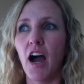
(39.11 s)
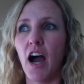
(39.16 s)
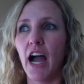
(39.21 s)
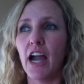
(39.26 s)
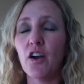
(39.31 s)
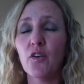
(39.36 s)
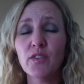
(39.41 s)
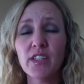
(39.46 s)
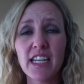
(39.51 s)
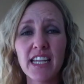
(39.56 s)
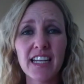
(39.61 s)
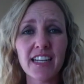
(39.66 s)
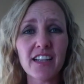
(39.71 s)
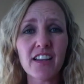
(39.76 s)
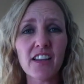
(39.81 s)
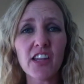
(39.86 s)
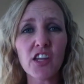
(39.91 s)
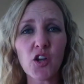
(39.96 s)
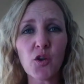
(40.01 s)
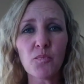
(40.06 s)
I only needed a
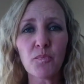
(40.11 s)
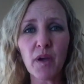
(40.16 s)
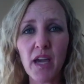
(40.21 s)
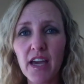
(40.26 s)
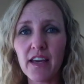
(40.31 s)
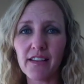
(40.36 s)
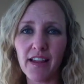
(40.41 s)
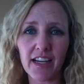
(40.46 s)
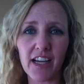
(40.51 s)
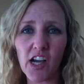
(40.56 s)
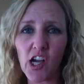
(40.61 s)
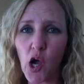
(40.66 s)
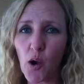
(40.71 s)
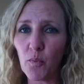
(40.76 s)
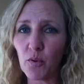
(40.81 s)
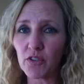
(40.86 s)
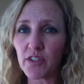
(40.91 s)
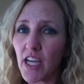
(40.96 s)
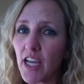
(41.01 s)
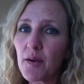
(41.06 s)
little bit, like a
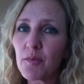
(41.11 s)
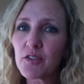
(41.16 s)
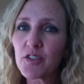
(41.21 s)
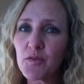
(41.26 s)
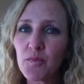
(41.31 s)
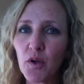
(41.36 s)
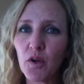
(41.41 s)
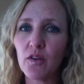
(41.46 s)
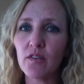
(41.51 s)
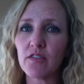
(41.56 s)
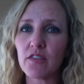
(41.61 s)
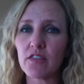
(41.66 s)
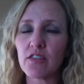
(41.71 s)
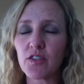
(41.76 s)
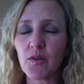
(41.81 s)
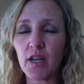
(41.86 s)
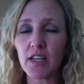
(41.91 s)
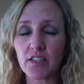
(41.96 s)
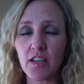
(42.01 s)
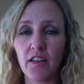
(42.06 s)
couple tablespoons, and
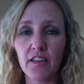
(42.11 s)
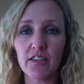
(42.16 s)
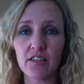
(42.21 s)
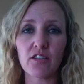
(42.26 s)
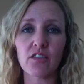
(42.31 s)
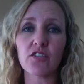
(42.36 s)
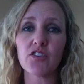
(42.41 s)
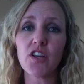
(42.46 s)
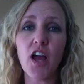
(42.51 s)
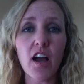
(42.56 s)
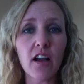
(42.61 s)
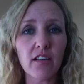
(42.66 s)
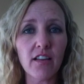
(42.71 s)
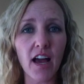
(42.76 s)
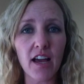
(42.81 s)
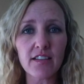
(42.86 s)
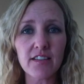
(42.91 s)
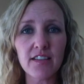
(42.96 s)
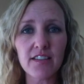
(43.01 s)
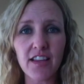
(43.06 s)
so I saw these little shot
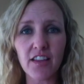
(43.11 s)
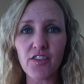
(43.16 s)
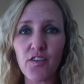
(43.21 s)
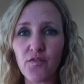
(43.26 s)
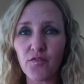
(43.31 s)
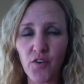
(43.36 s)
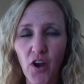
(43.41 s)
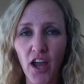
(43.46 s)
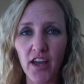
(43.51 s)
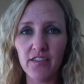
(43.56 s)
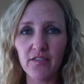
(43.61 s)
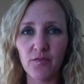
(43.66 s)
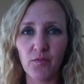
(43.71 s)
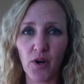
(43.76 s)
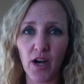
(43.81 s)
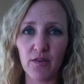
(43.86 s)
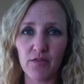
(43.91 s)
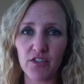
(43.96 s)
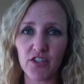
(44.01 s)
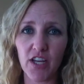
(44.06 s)
glasses at the front
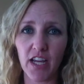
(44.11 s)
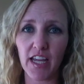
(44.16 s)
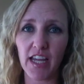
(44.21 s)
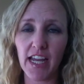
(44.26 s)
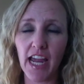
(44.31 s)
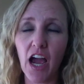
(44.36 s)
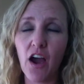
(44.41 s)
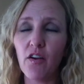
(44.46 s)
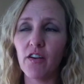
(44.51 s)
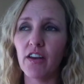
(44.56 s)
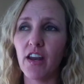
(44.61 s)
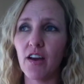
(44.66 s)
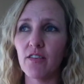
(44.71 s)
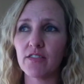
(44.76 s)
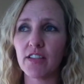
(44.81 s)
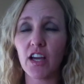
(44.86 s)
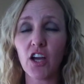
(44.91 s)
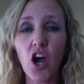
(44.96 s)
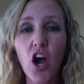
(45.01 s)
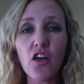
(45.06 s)
where I was checking out, and I
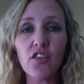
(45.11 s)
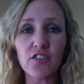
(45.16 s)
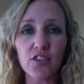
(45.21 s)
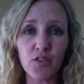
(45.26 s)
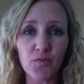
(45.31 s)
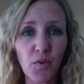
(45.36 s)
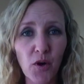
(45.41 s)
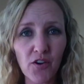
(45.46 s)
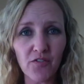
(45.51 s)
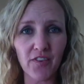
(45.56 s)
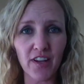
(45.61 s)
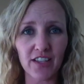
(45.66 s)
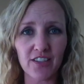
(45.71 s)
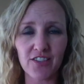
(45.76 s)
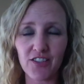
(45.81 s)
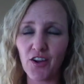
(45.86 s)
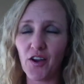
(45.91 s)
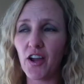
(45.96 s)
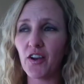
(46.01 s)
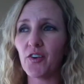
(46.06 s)
was like, oh, this is perfect.
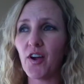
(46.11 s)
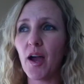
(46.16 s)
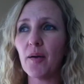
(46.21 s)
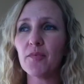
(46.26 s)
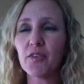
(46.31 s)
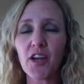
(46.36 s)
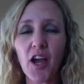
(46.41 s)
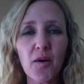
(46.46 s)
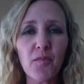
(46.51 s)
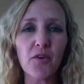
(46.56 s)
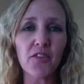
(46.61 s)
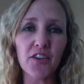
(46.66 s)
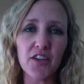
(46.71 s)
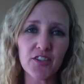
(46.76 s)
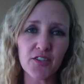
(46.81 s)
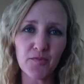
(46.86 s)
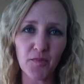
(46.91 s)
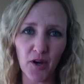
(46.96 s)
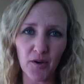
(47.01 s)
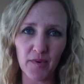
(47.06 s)
So I grabbed a couple
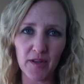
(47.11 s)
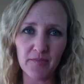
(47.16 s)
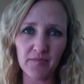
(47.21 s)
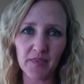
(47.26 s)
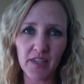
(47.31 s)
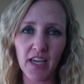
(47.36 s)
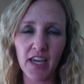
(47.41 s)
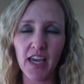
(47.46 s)
things of bourbon